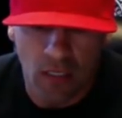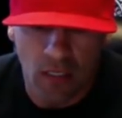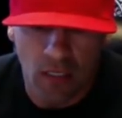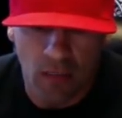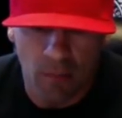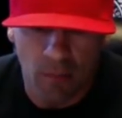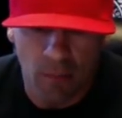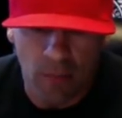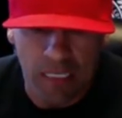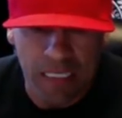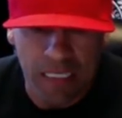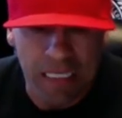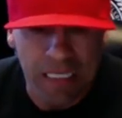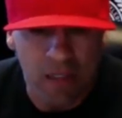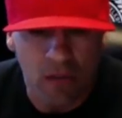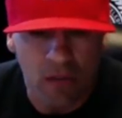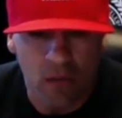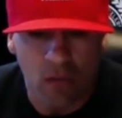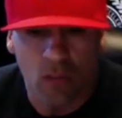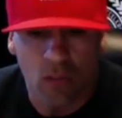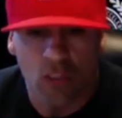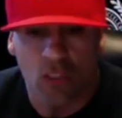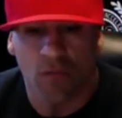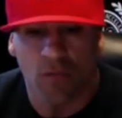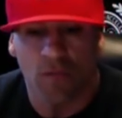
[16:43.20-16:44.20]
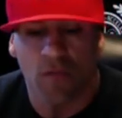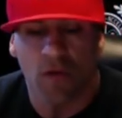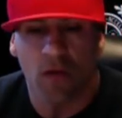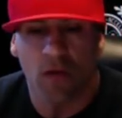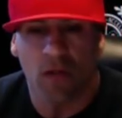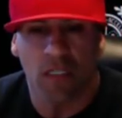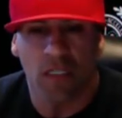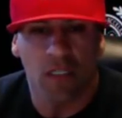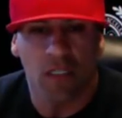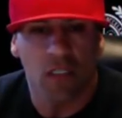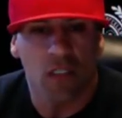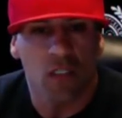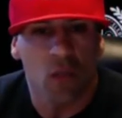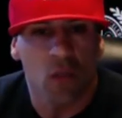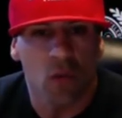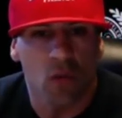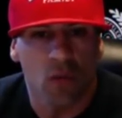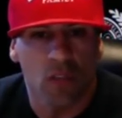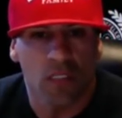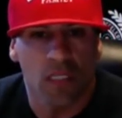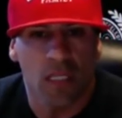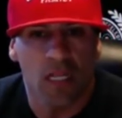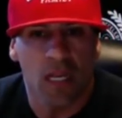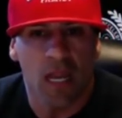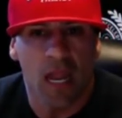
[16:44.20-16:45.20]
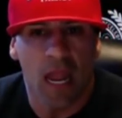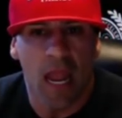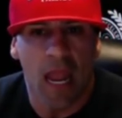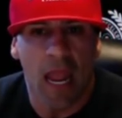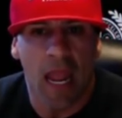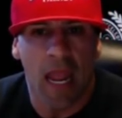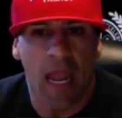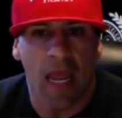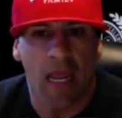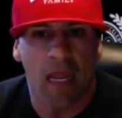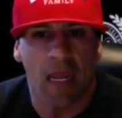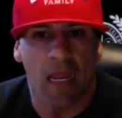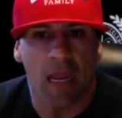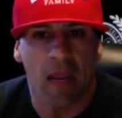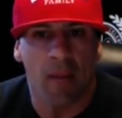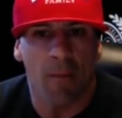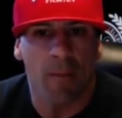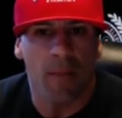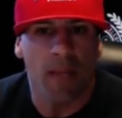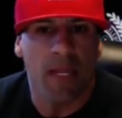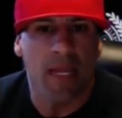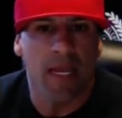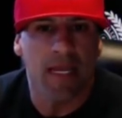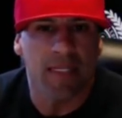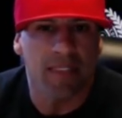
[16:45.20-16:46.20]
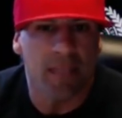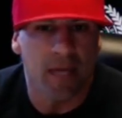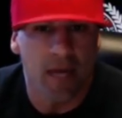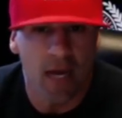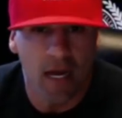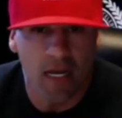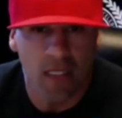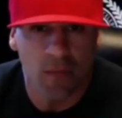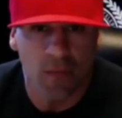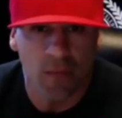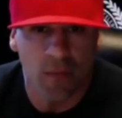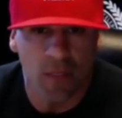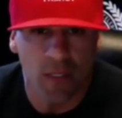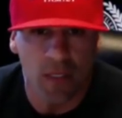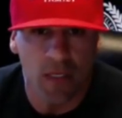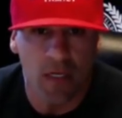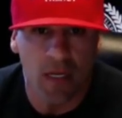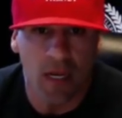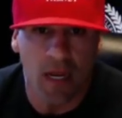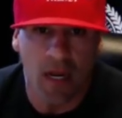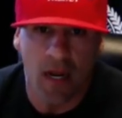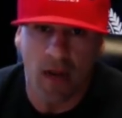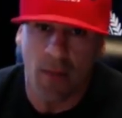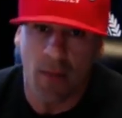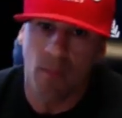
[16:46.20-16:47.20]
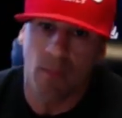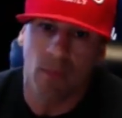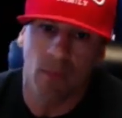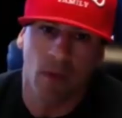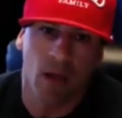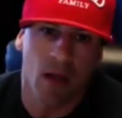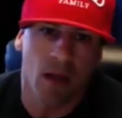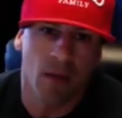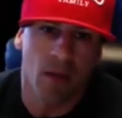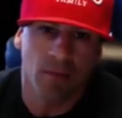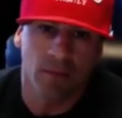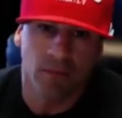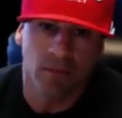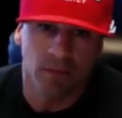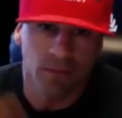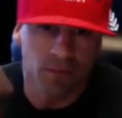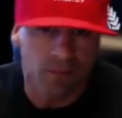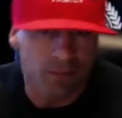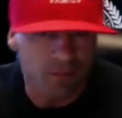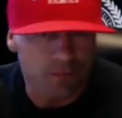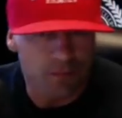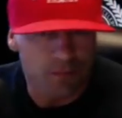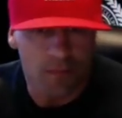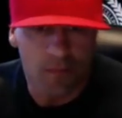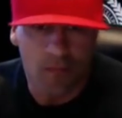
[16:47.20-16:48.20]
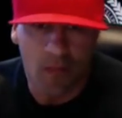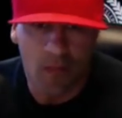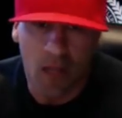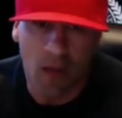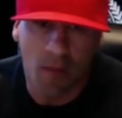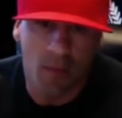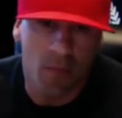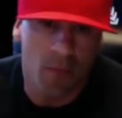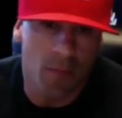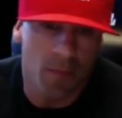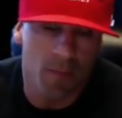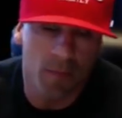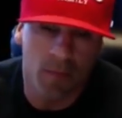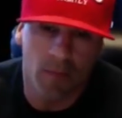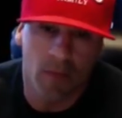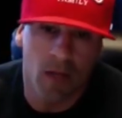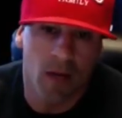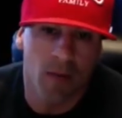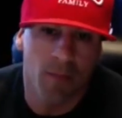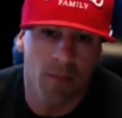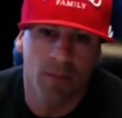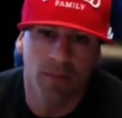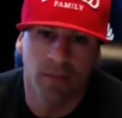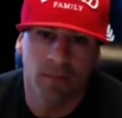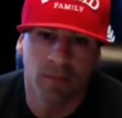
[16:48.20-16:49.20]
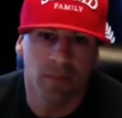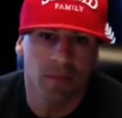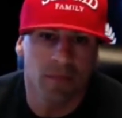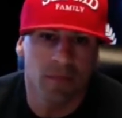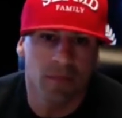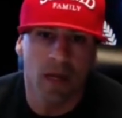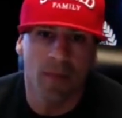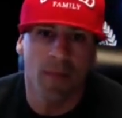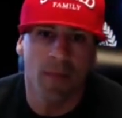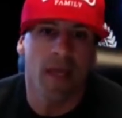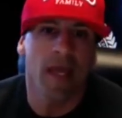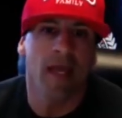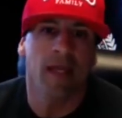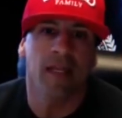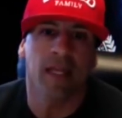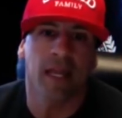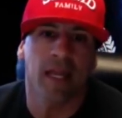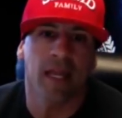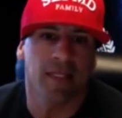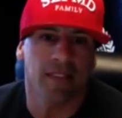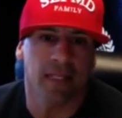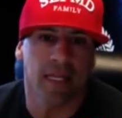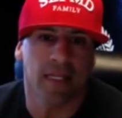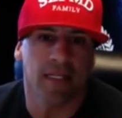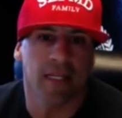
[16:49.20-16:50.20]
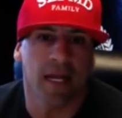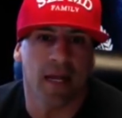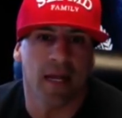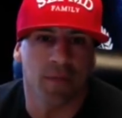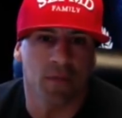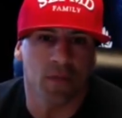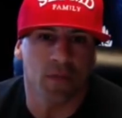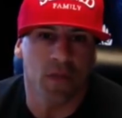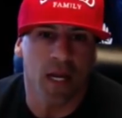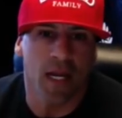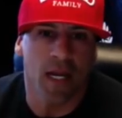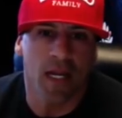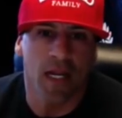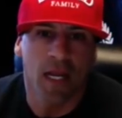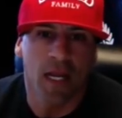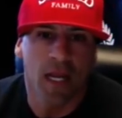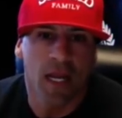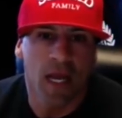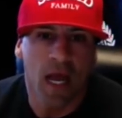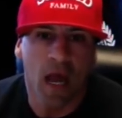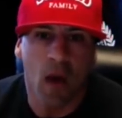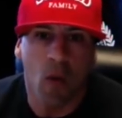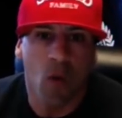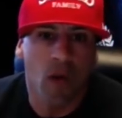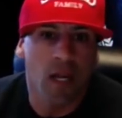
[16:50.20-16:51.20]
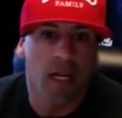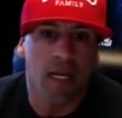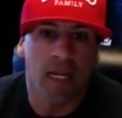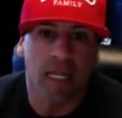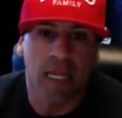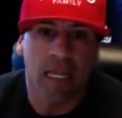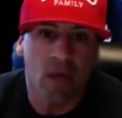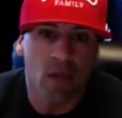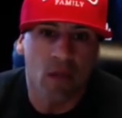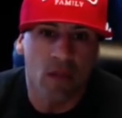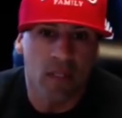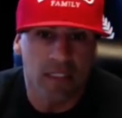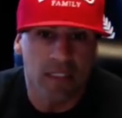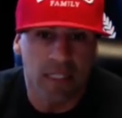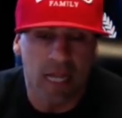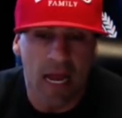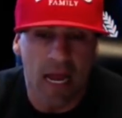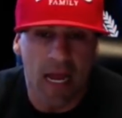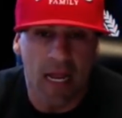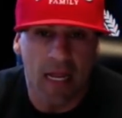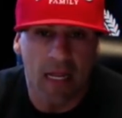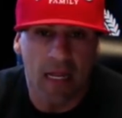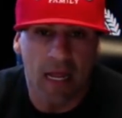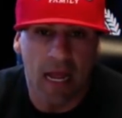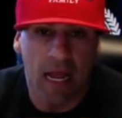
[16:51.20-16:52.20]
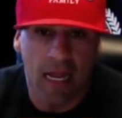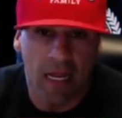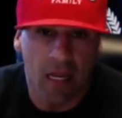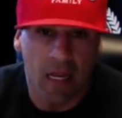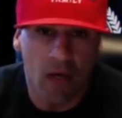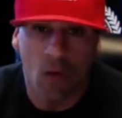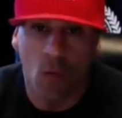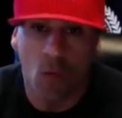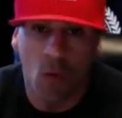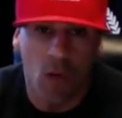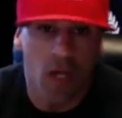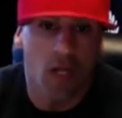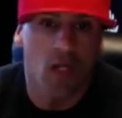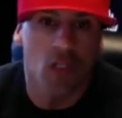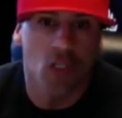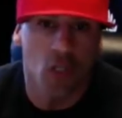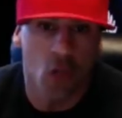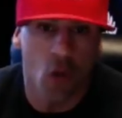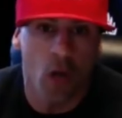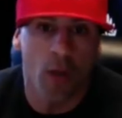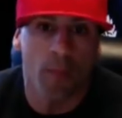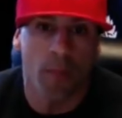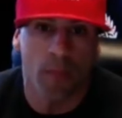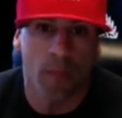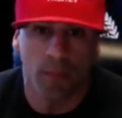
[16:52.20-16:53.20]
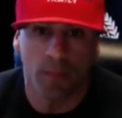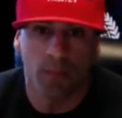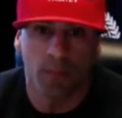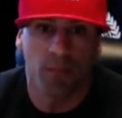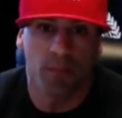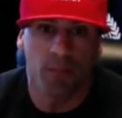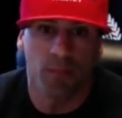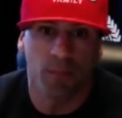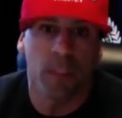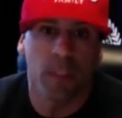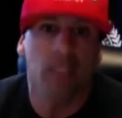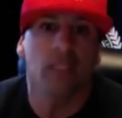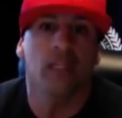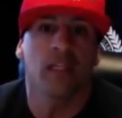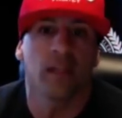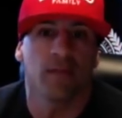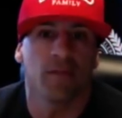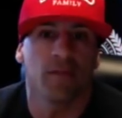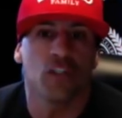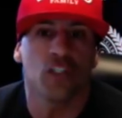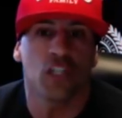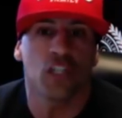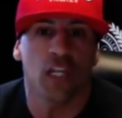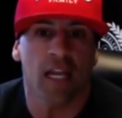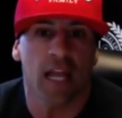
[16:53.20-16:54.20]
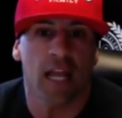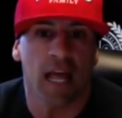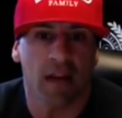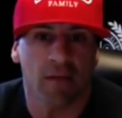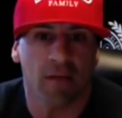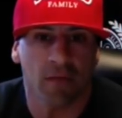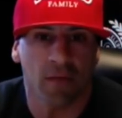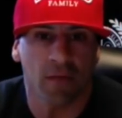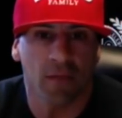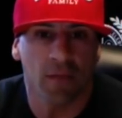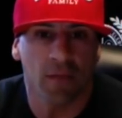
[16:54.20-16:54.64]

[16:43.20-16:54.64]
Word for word: belittled, she felt insulted, and me as a husband, and I'm I'm I'm a, I'm I'm a head case at times, right? I wanted to kill this guy. I literally yeah. want to show up and beat the living shit out of them. I'm